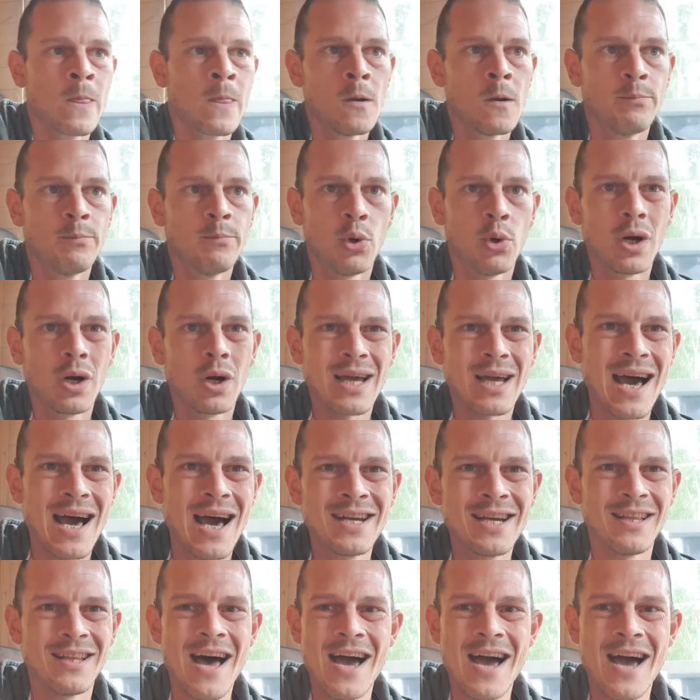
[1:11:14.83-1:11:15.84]
But I kind
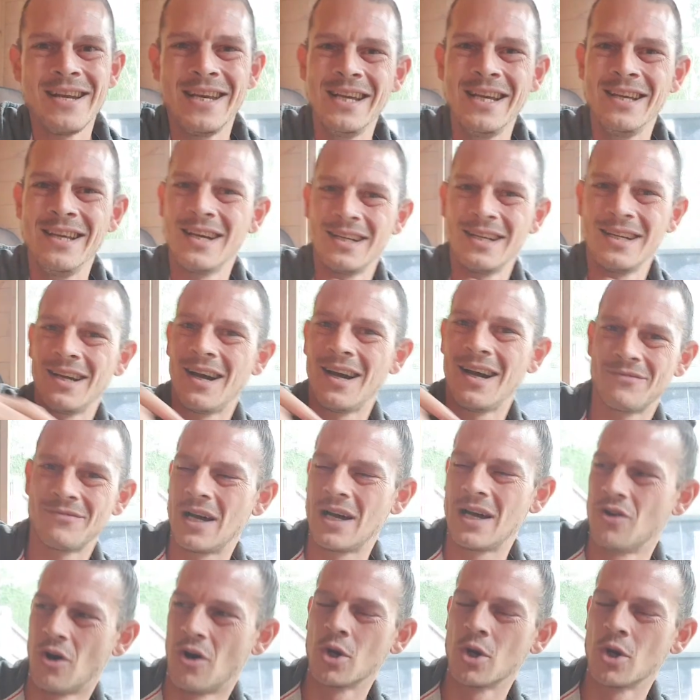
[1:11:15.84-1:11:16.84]
of like need, and I, I
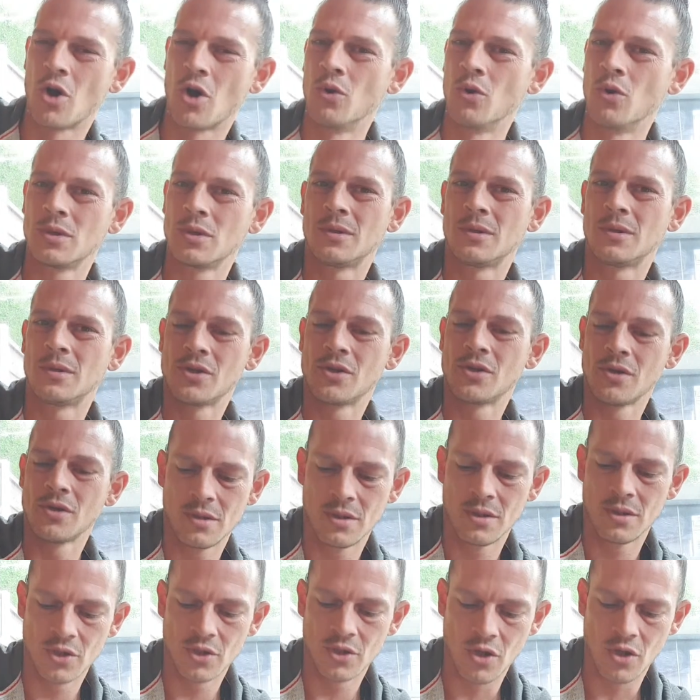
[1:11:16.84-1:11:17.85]
know a colders, there's,
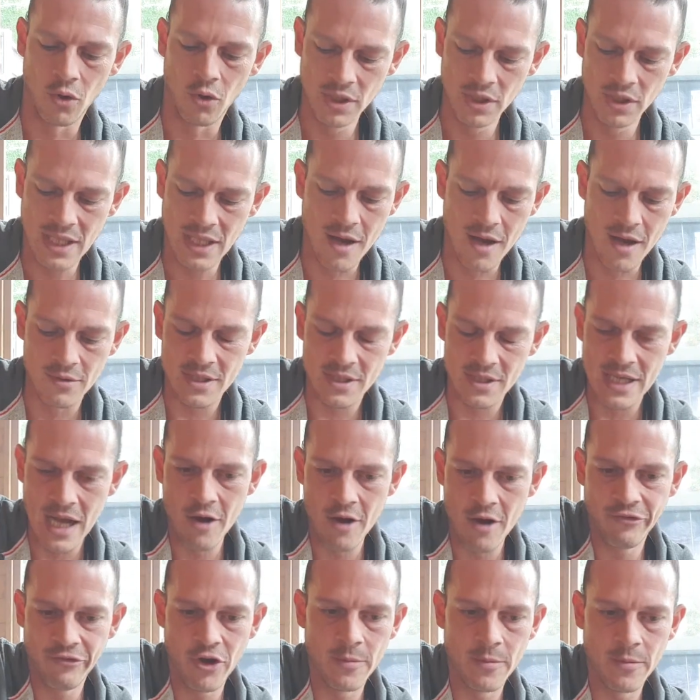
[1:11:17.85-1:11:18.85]
there's colders down
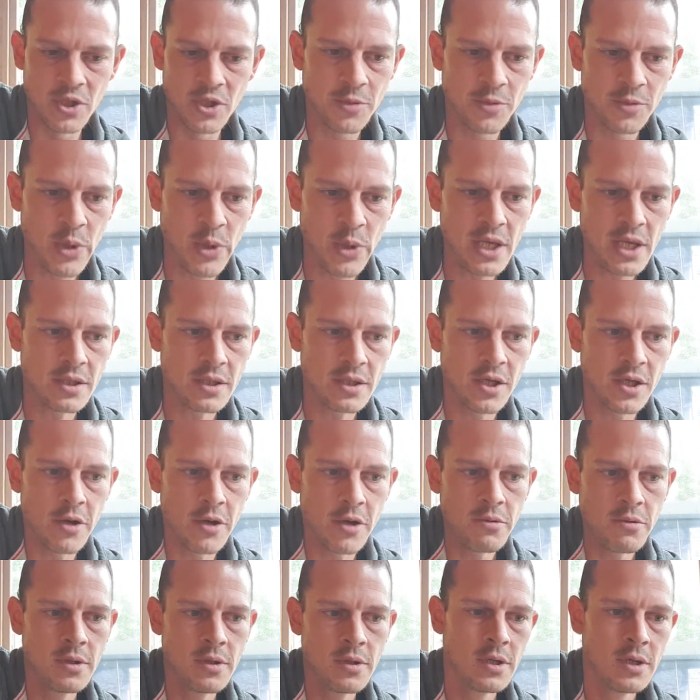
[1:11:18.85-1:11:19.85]
south that I'm going to speak to
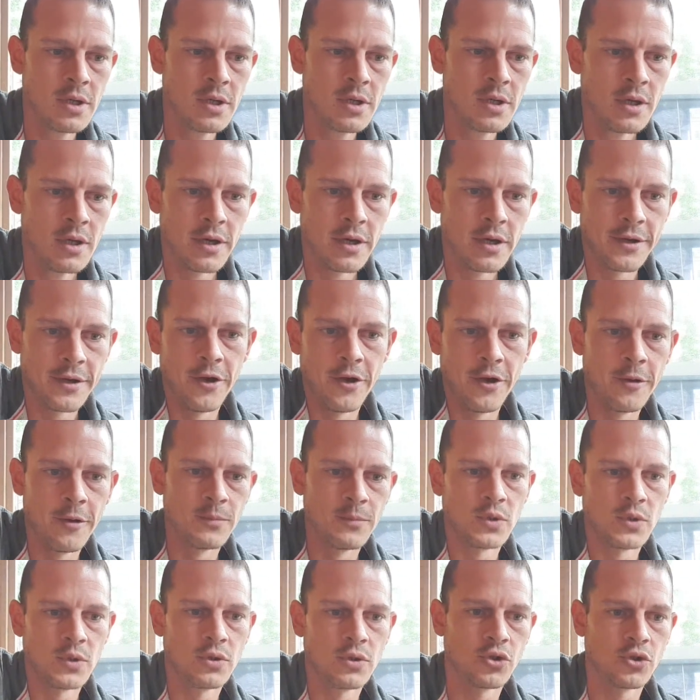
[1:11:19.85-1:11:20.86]
and then
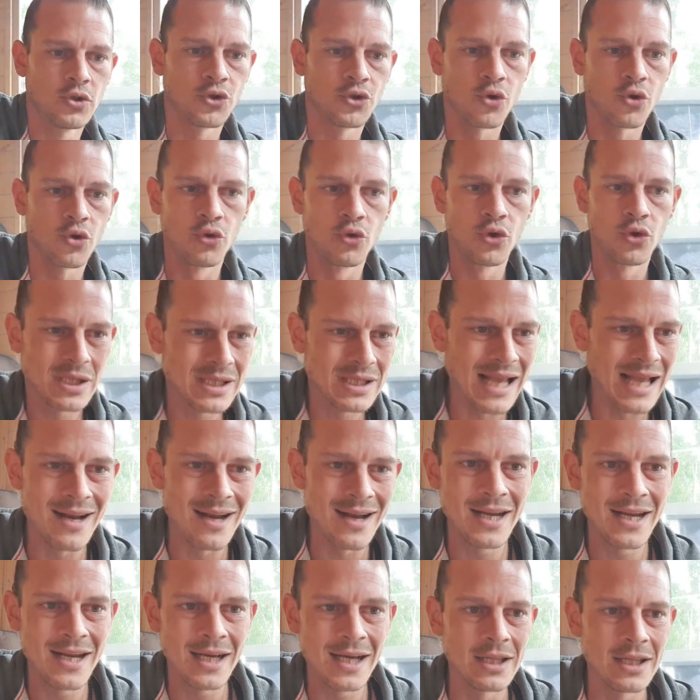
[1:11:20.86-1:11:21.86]
um, just
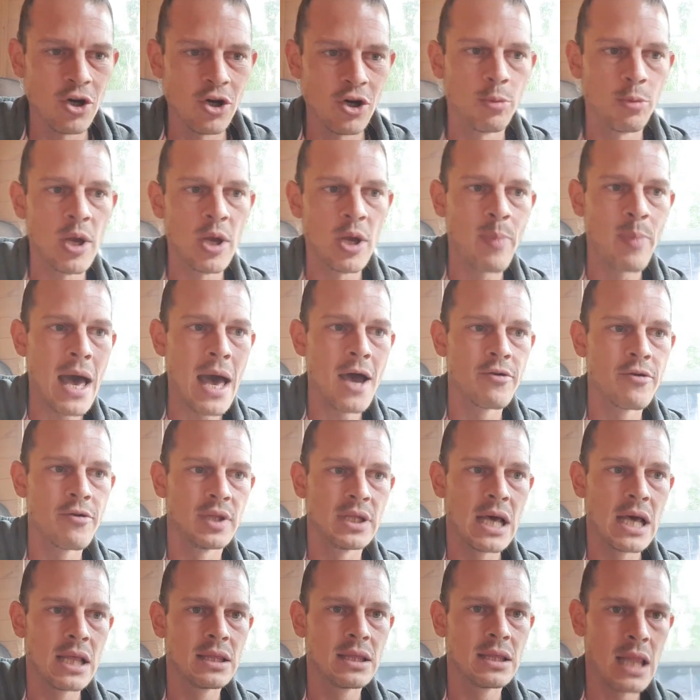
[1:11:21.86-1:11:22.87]
understand it a little bit better
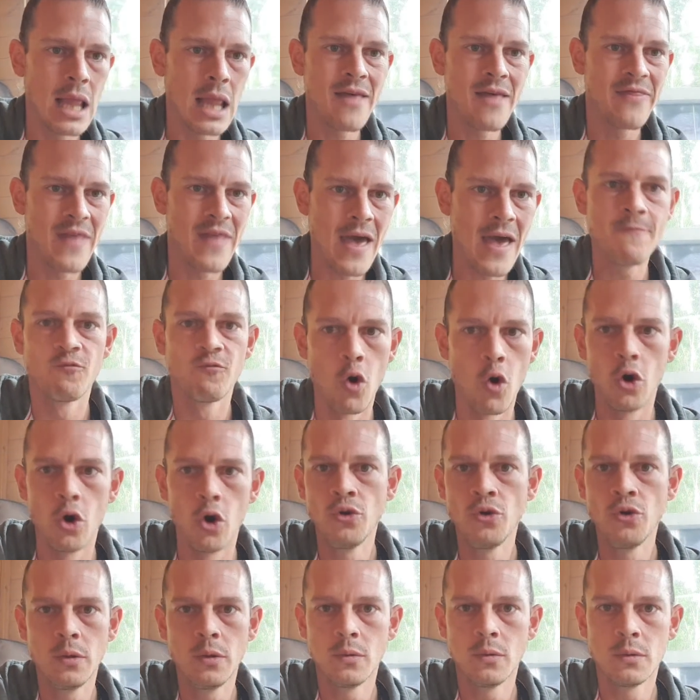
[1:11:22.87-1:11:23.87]
and then let them
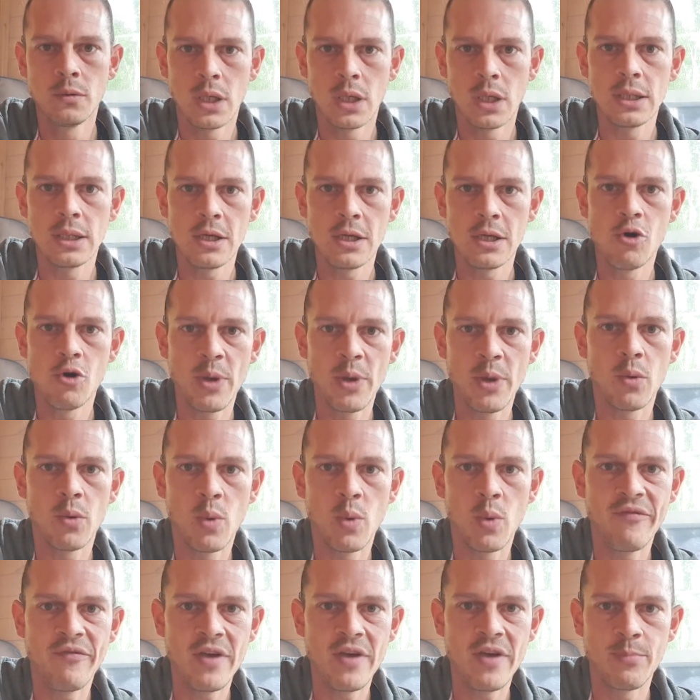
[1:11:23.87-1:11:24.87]
run a little bit
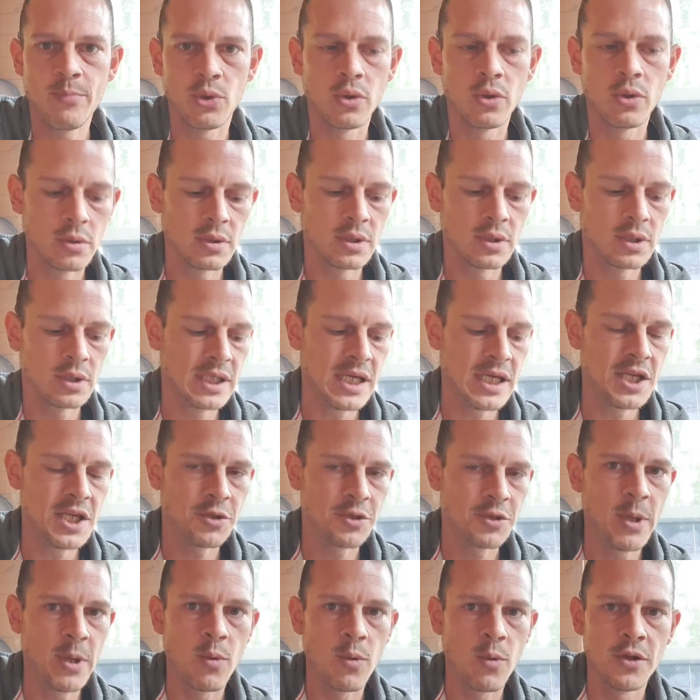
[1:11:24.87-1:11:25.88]
with it, but teach
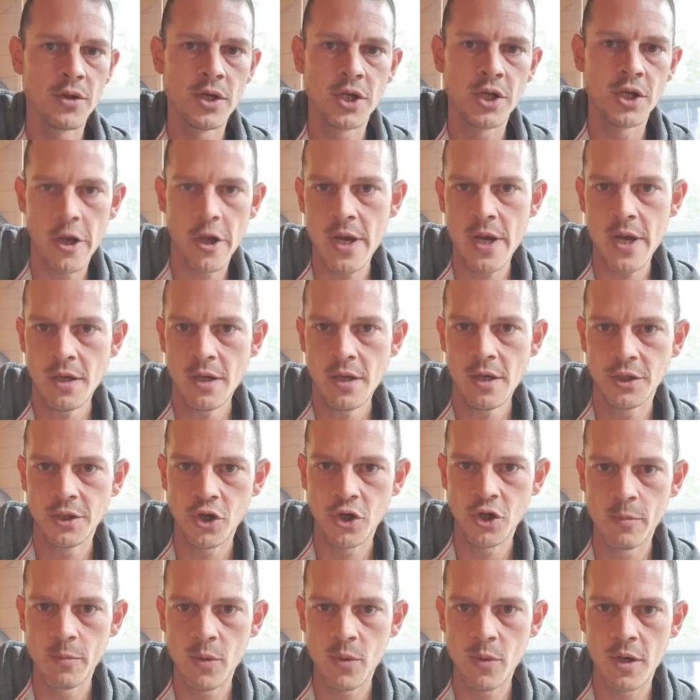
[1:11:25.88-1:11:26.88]
me what they're doing,
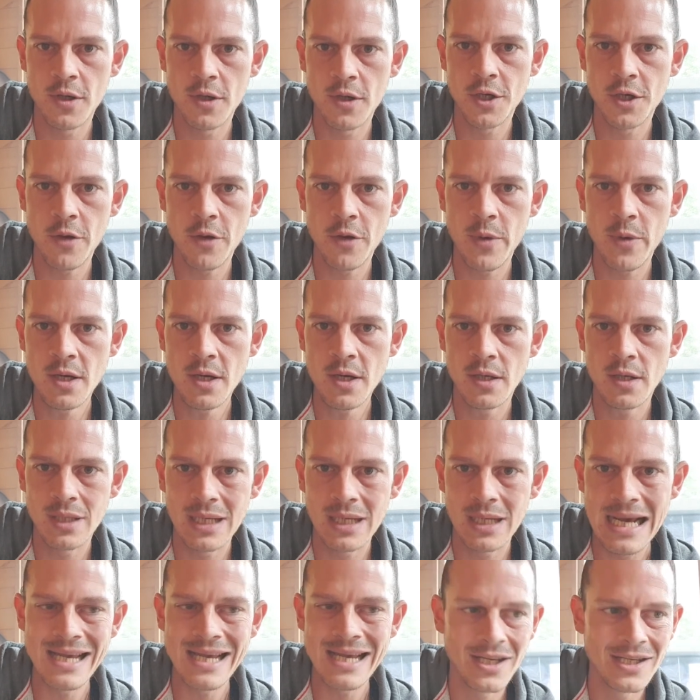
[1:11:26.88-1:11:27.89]
show me what they're doing, and then
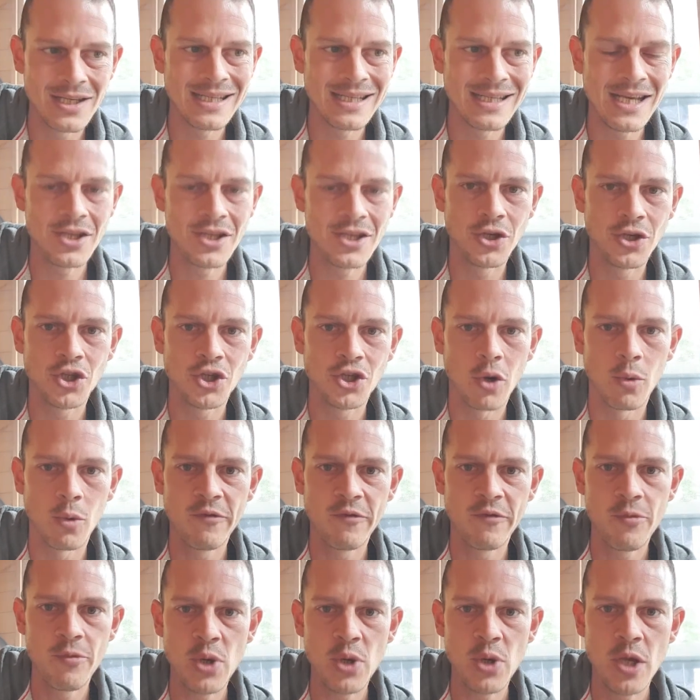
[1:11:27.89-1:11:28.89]
I can teach and show
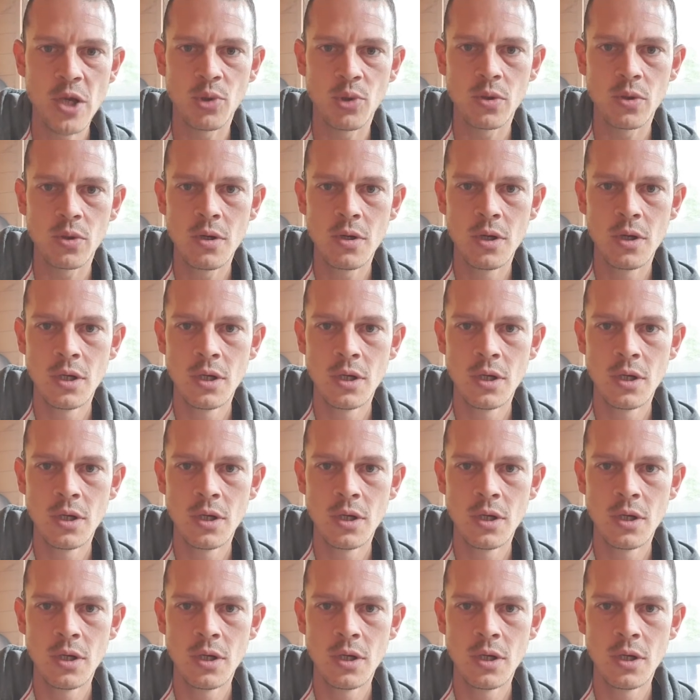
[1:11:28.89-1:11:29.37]
other people